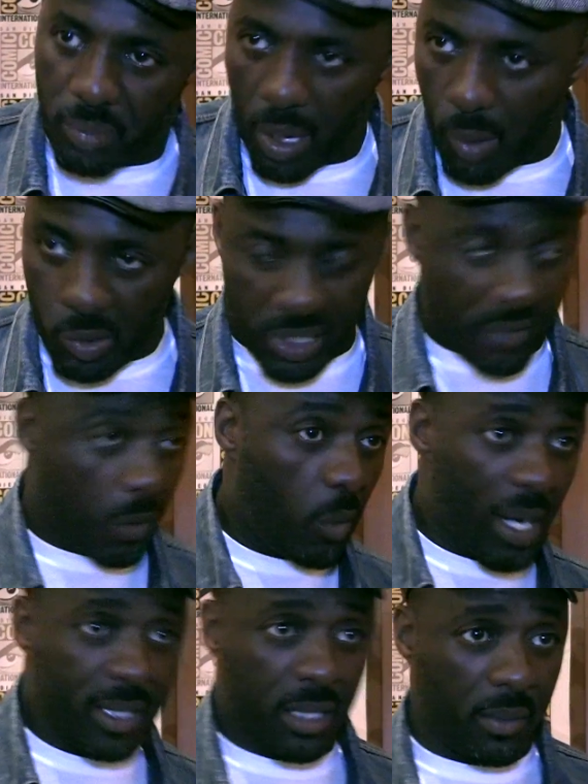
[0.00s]
I won't give
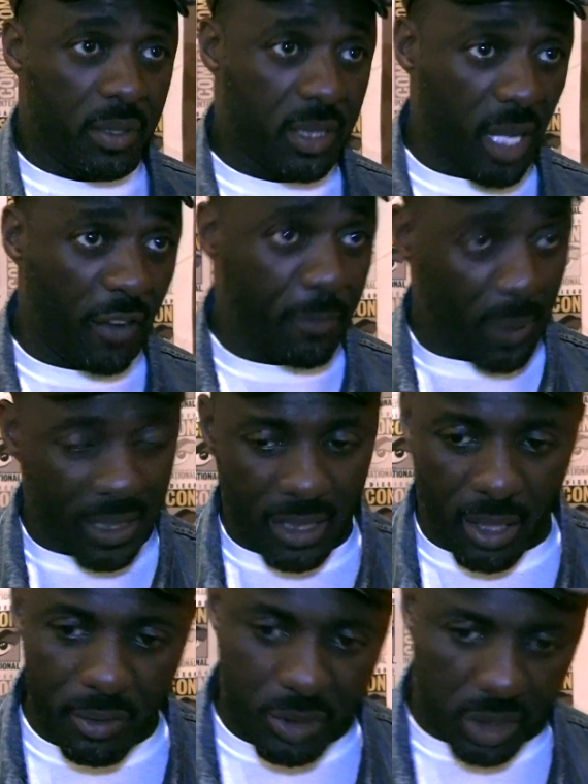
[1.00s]
away some stuff, but you
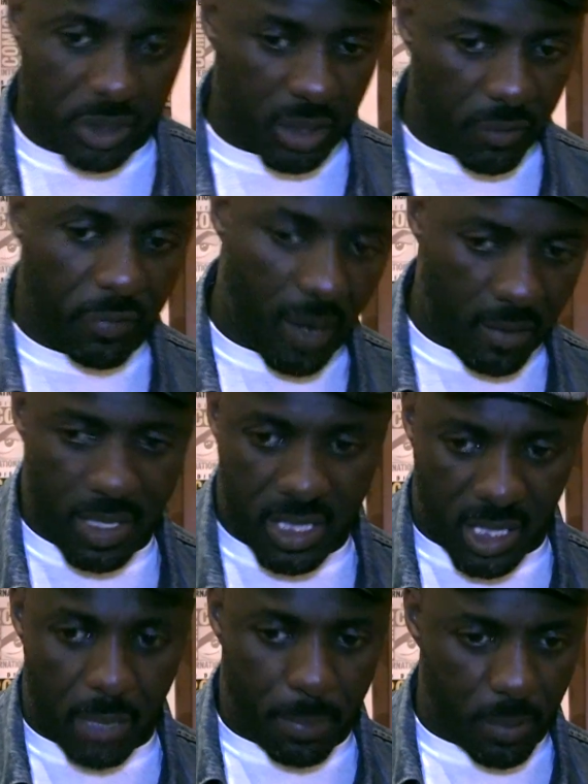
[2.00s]
know, it was just a very
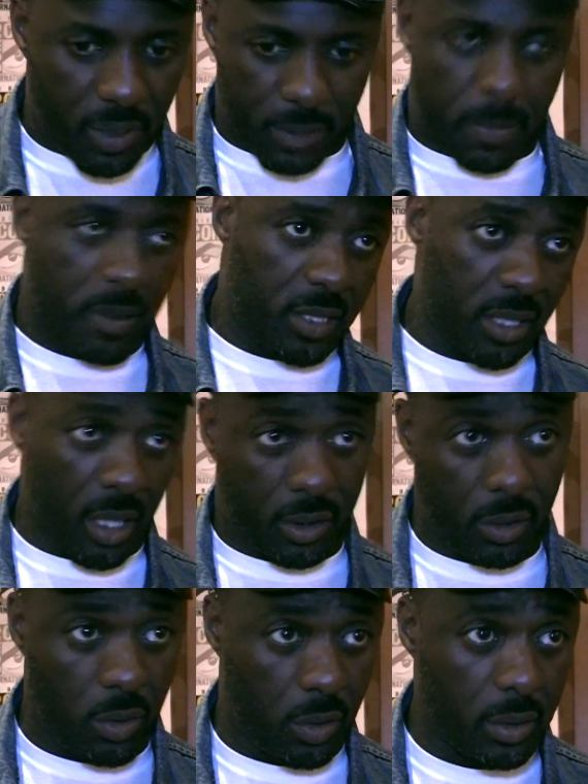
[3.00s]
deeper experience than I
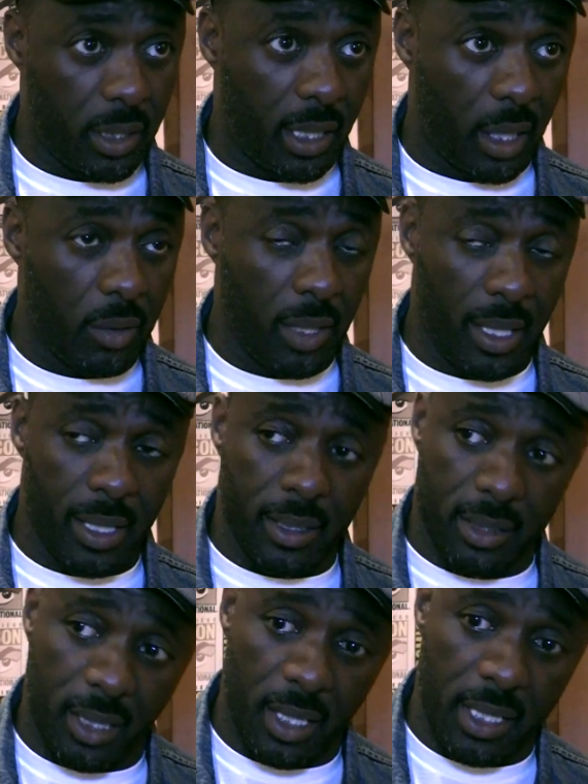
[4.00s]
thought. You know,
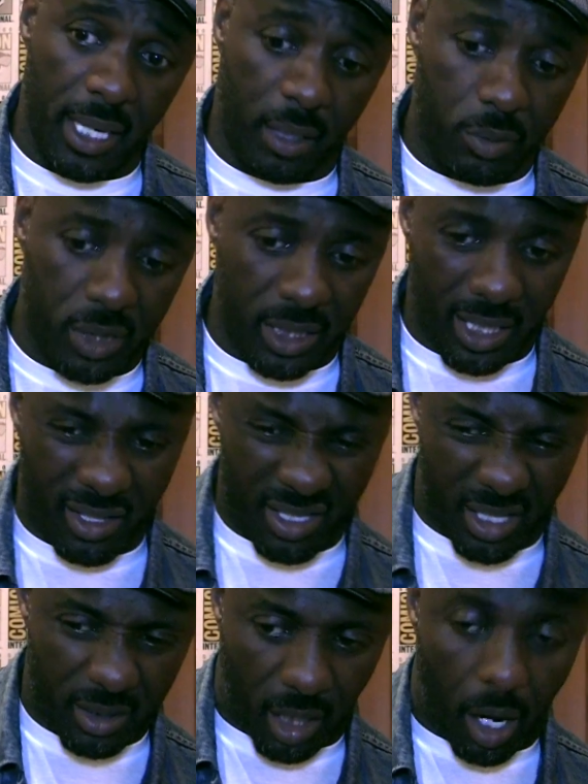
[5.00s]
and uh, Nick was at the,
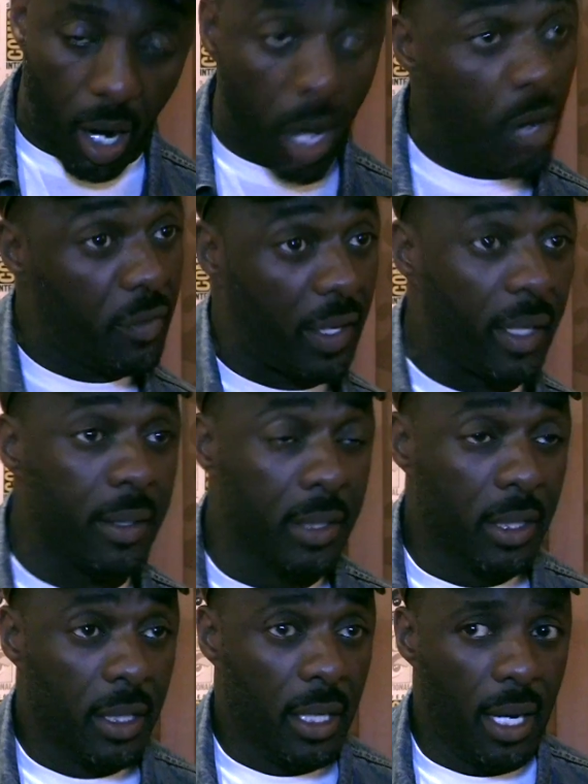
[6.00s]
the, the heart of it.
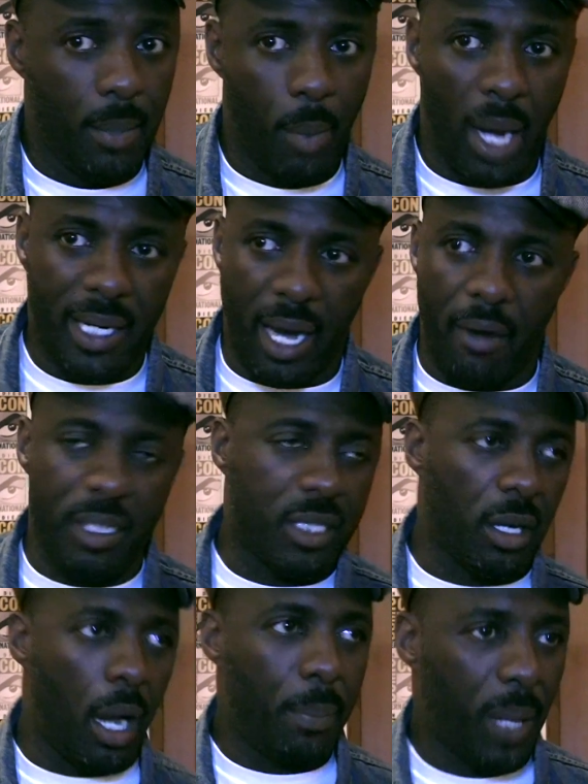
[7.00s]
And my
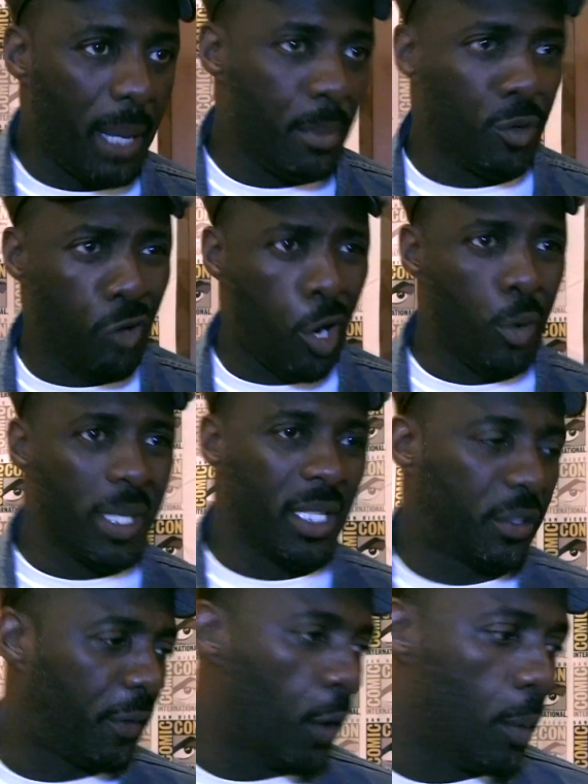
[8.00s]
character, I play Moreau in
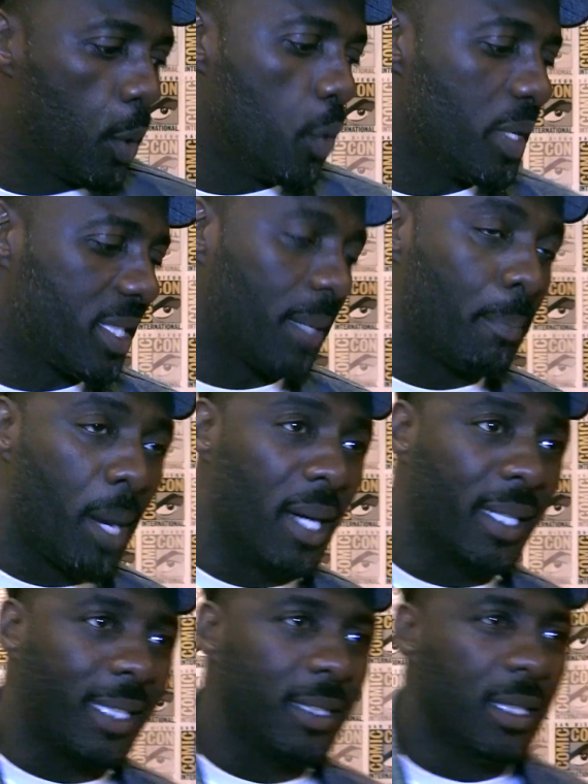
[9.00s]
this film, who is a
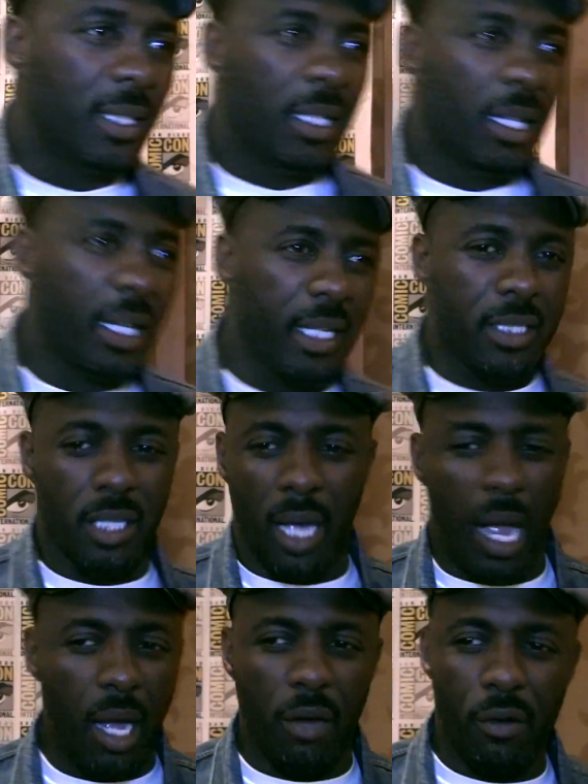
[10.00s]
monk. He's
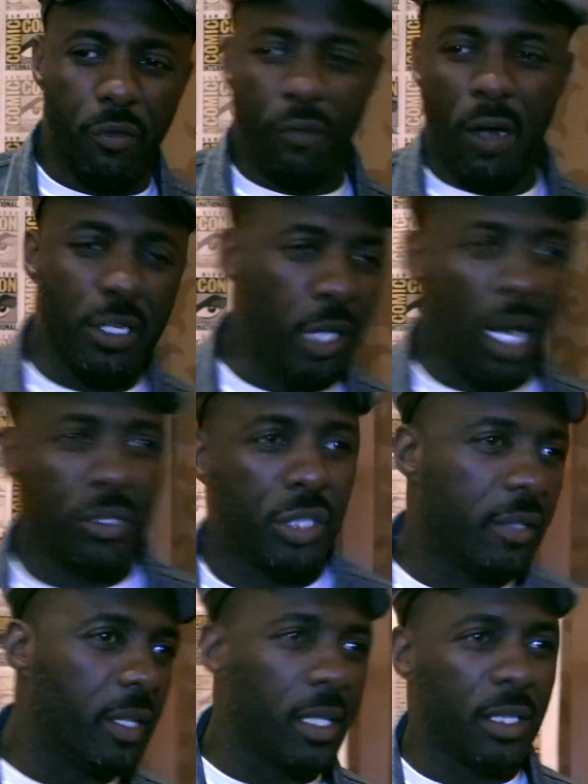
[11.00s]
a French
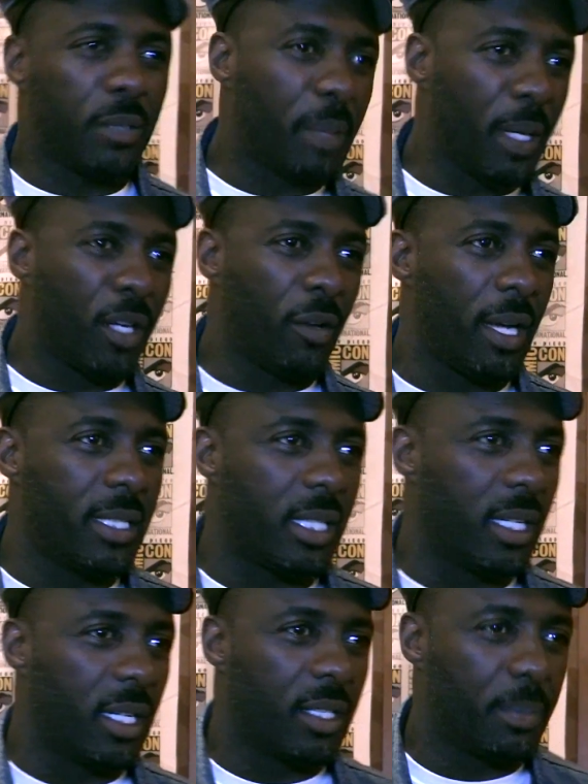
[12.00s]
Algerian. He's a bit
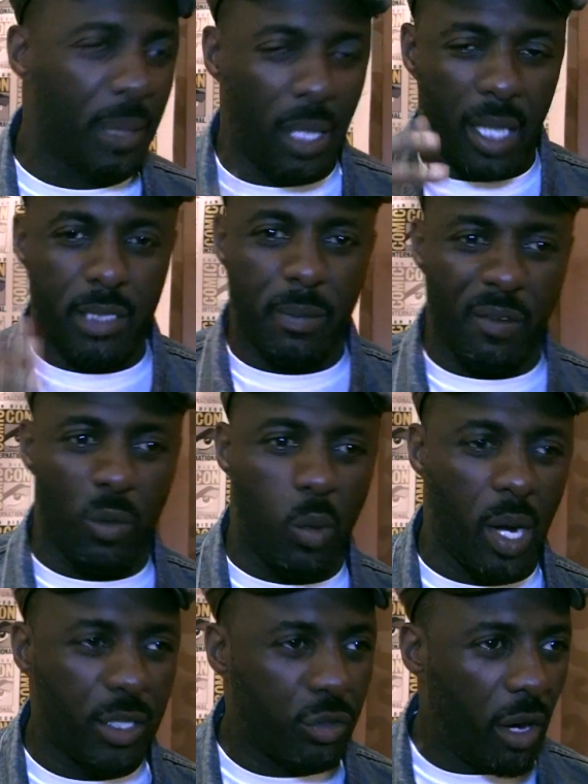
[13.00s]
crazy and a bit likes a bit of a
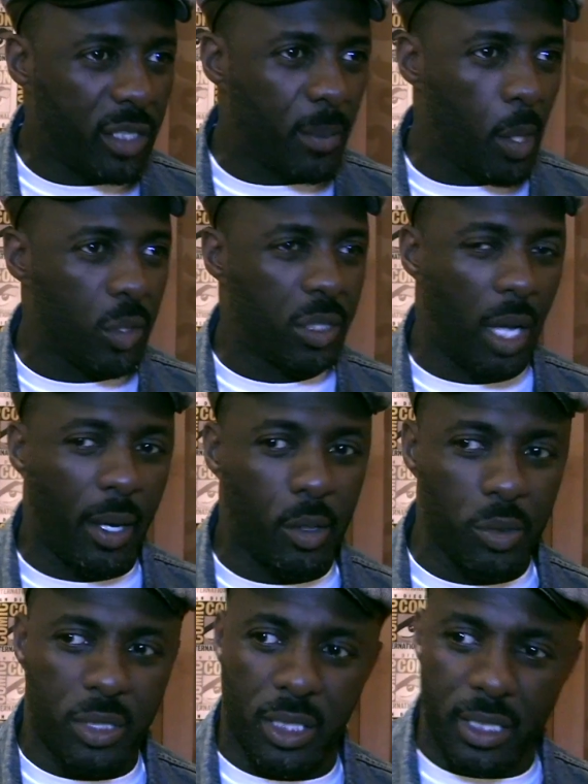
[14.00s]
wine. Drives
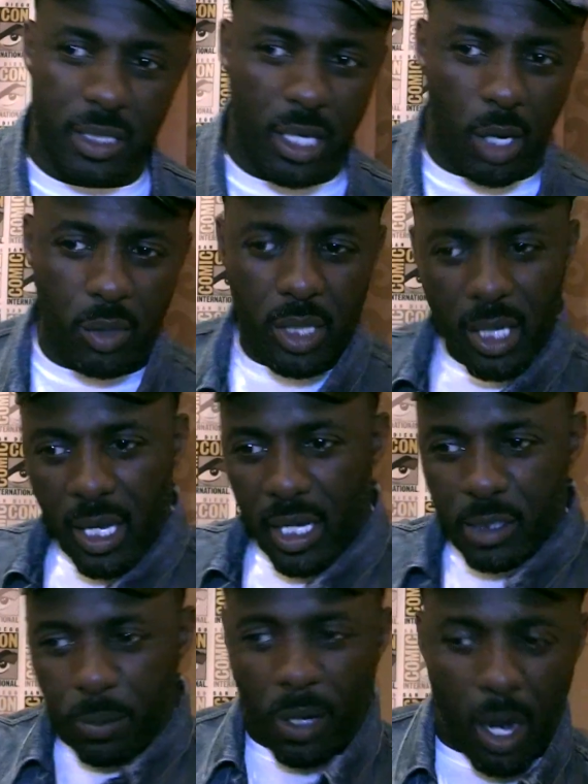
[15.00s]
motorcycles, and you know,
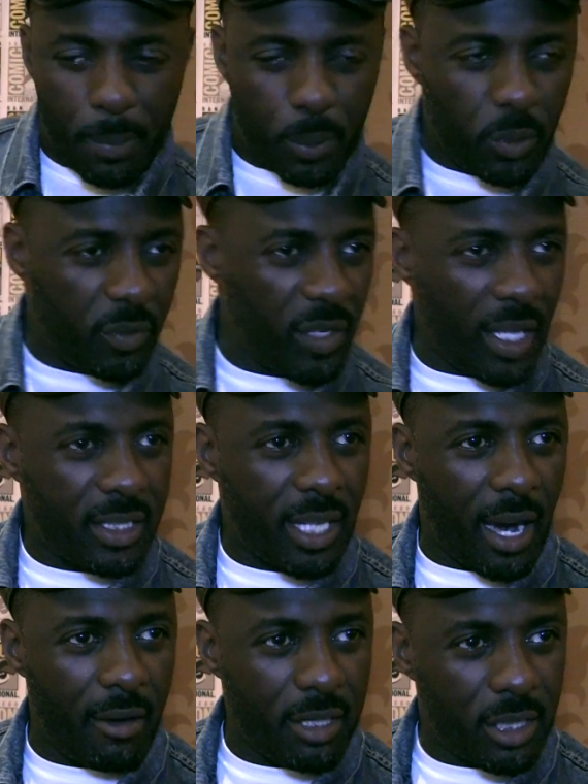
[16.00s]
he's coupled with Nick's
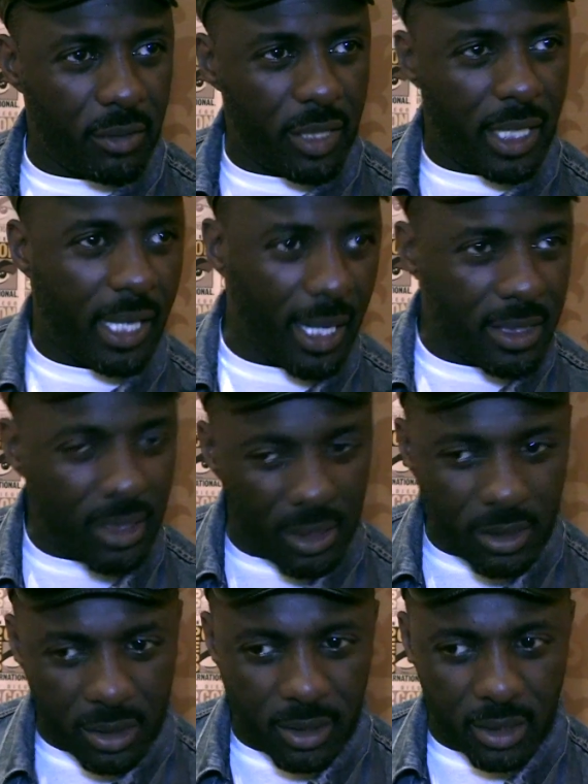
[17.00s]
character, and they get into
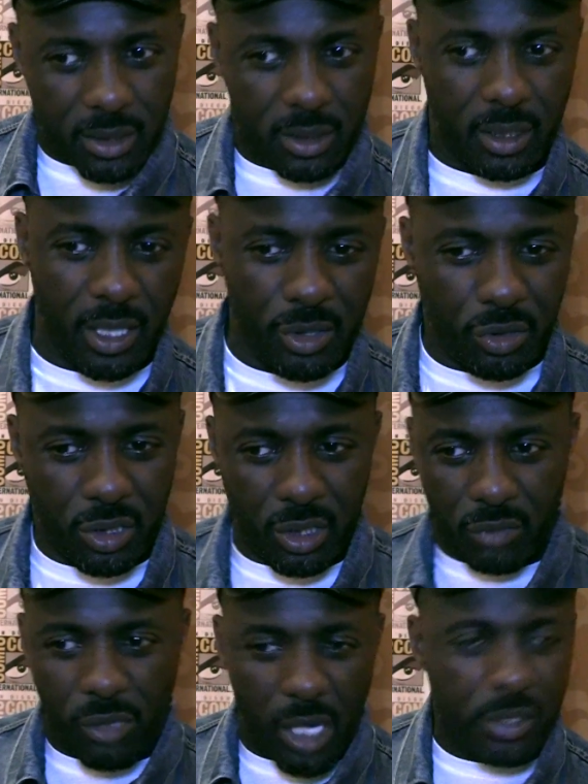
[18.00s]
this this
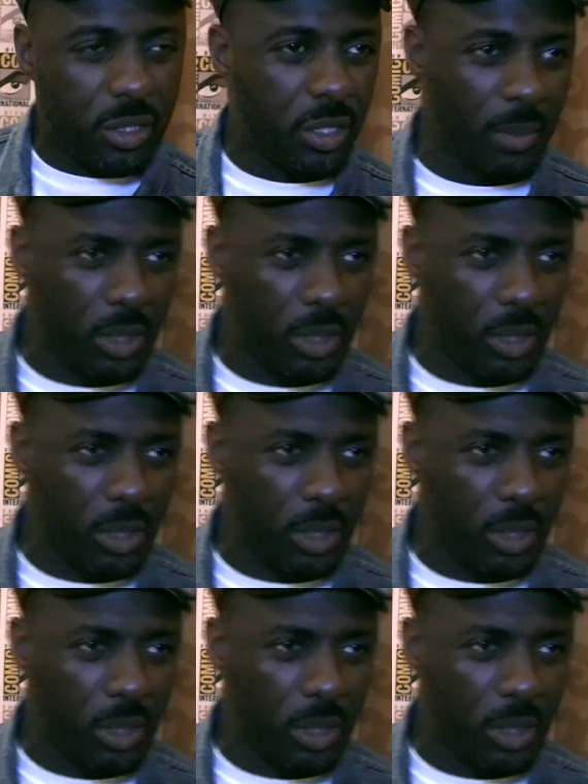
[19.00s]
interesting relationship.